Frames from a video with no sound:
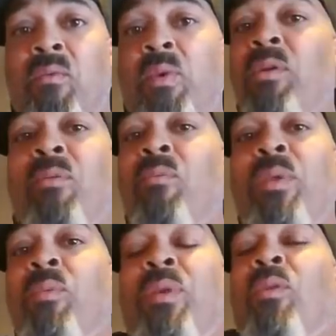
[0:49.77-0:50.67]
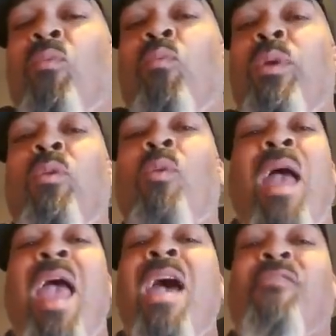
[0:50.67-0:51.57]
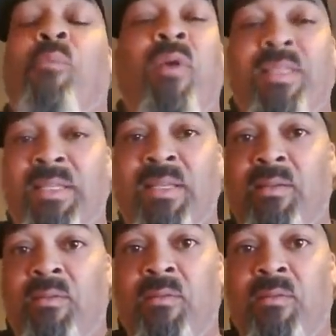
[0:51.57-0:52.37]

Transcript: We don't we, we don't we don't have a president.